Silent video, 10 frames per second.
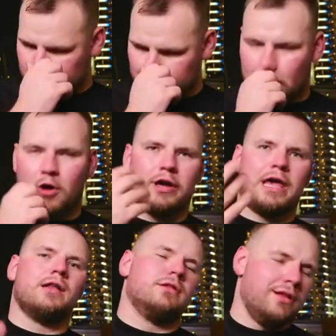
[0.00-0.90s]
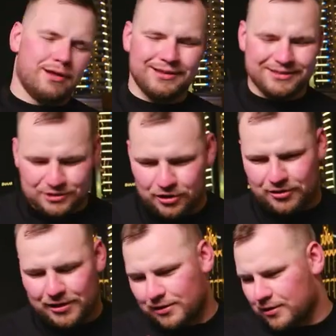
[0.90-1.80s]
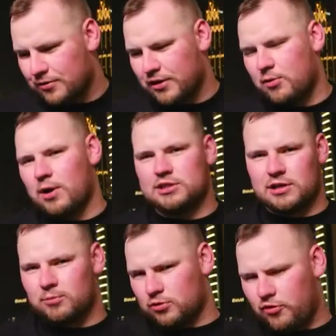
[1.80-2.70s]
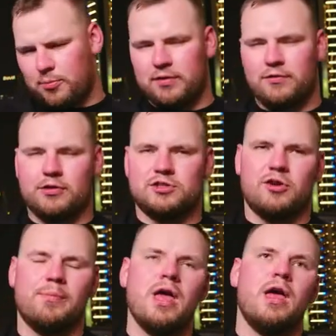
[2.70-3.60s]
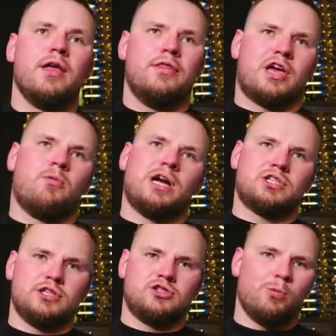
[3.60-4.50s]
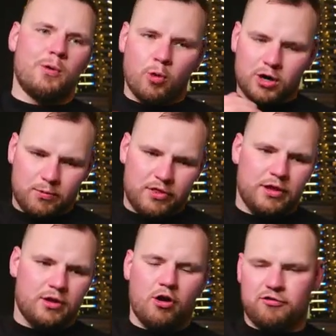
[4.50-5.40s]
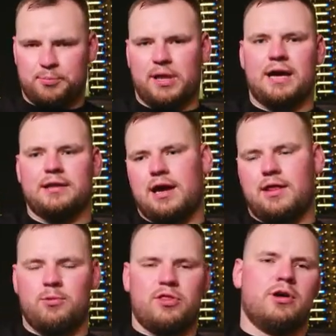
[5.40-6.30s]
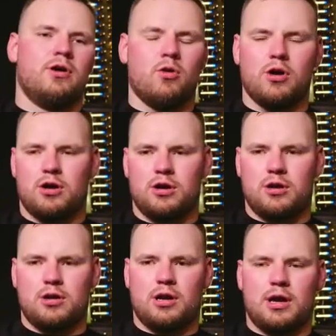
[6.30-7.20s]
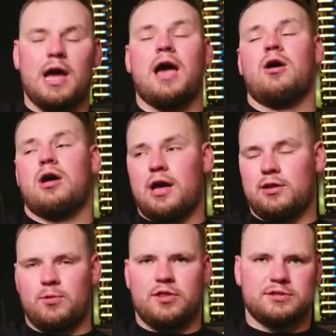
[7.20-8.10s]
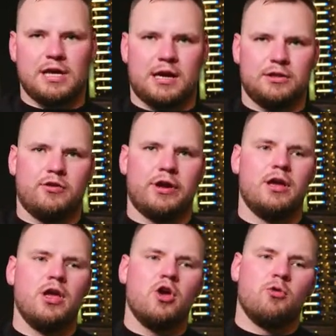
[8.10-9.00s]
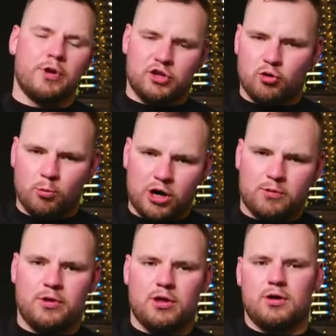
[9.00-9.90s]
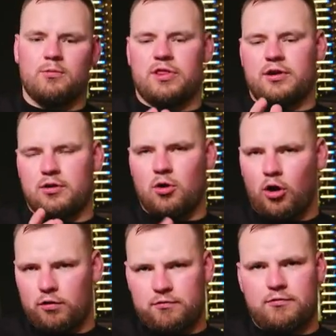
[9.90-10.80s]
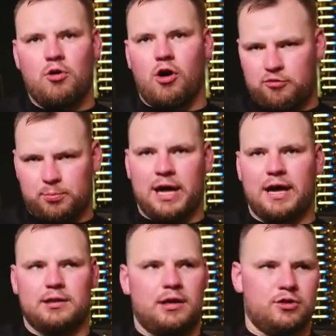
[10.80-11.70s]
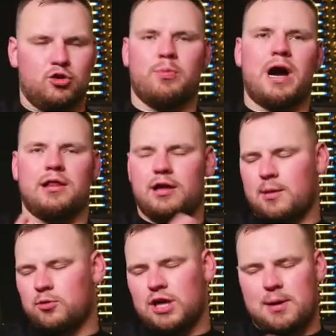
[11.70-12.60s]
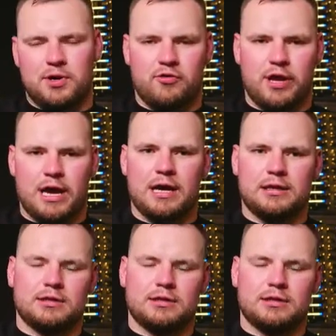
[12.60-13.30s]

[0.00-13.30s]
No, again, sorry. The question I would repeat for the stream. The question is, do we work with an off plan and with a secondary? We do work with a off plan in Dubai, like Abu Dhabi, Riyadh,